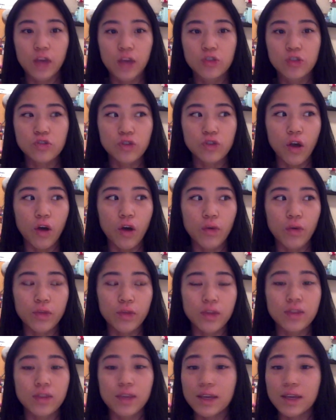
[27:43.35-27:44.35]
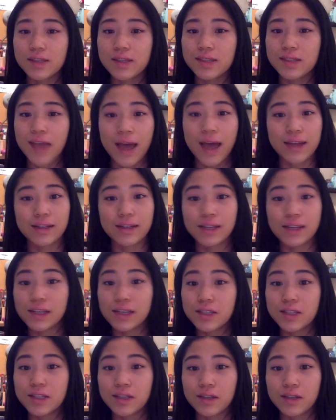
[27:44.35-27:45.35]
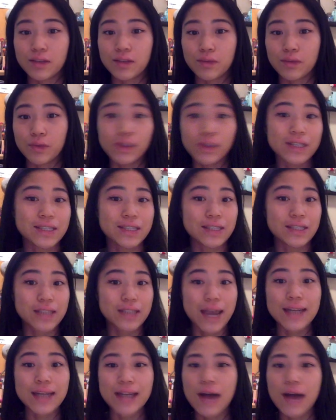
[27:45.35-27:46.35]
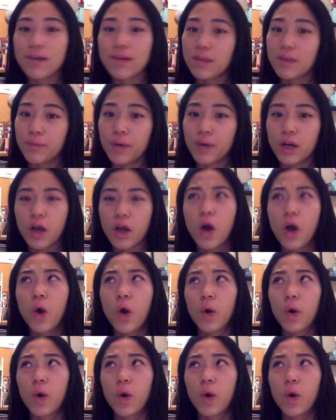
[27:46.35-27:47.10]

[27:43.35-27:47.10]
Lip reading: So the things that need to really stand out in the book,